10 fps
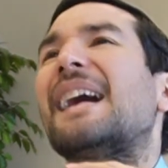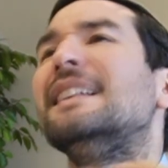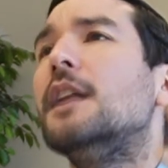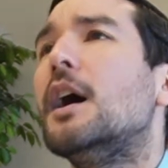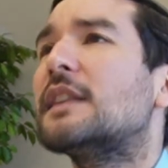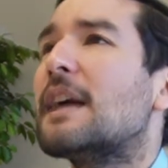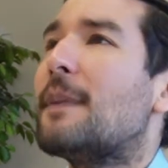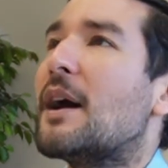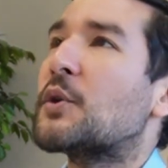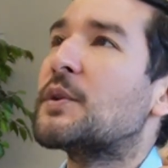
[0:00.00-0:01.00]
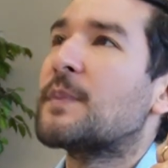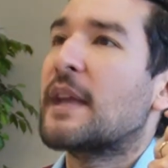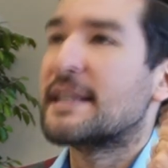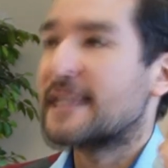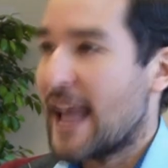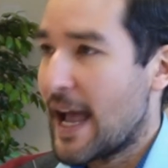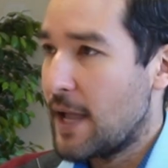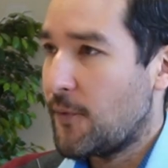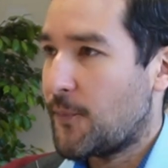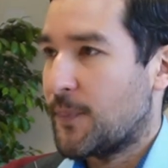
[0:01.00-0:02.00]
a lot about his
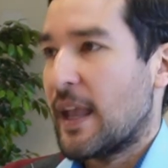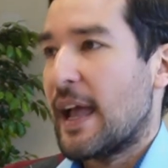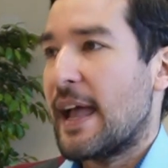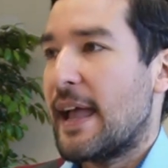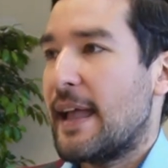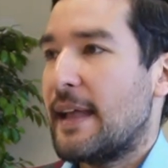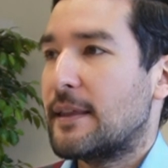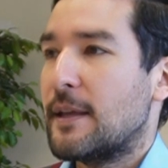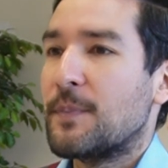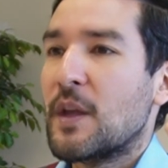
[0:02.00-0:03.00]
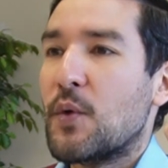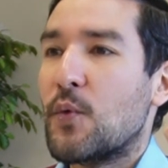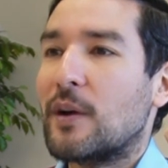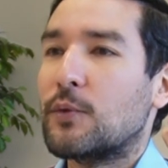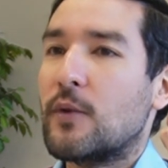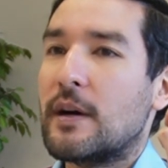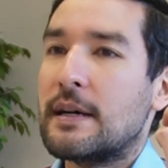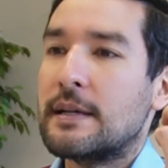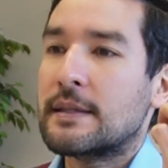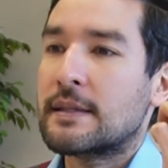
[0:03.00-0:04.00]
life and what
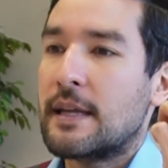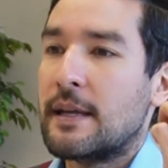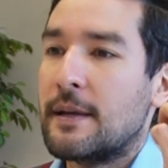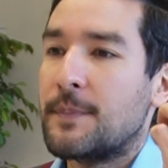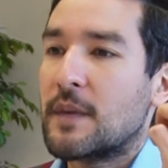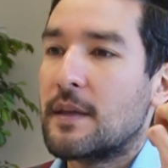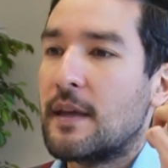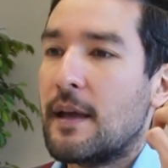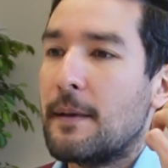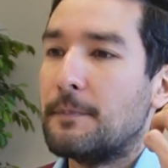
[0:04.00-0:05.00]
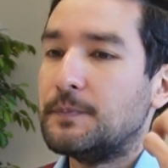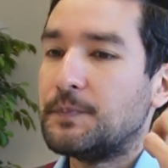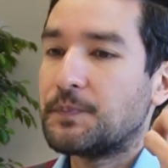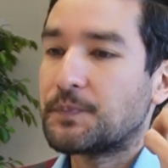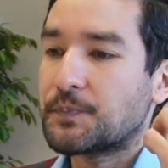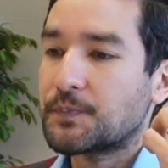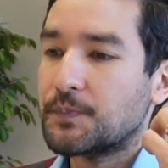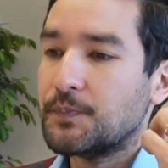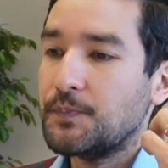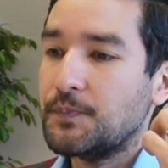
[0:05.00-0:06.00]
was um, the, um,
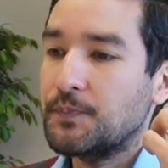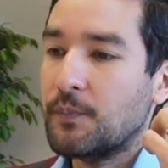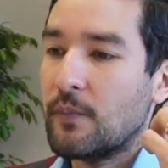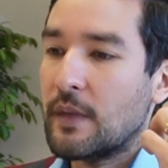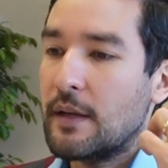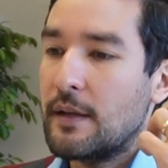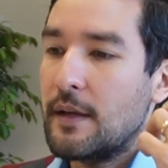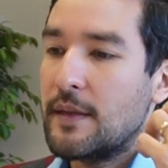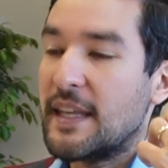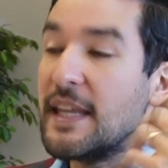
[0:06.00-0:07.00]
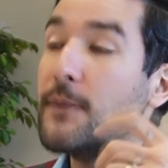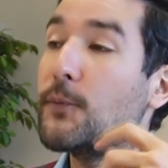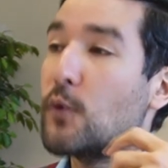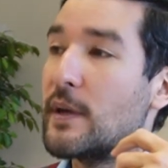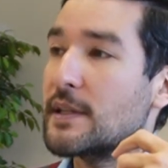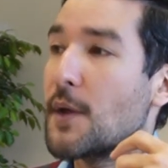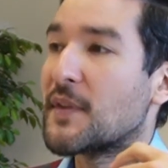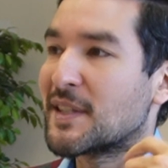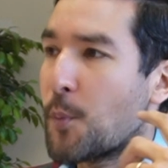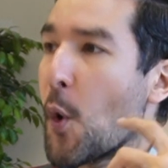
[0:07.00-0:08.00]
the influence of
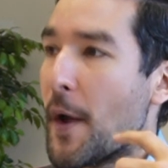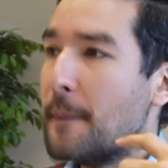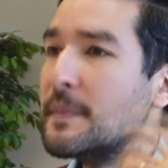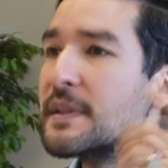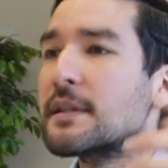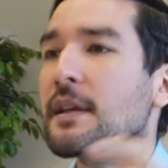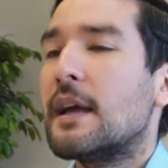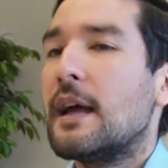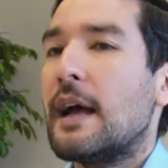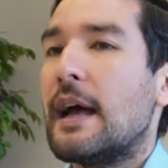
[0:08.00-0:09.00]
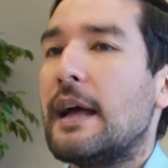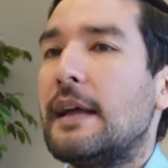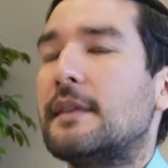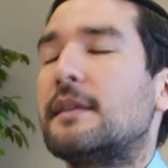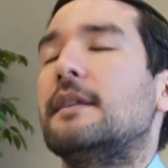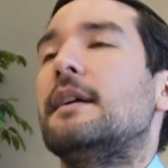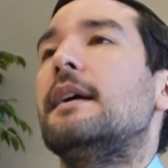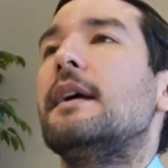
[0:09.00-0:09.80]
his poems. And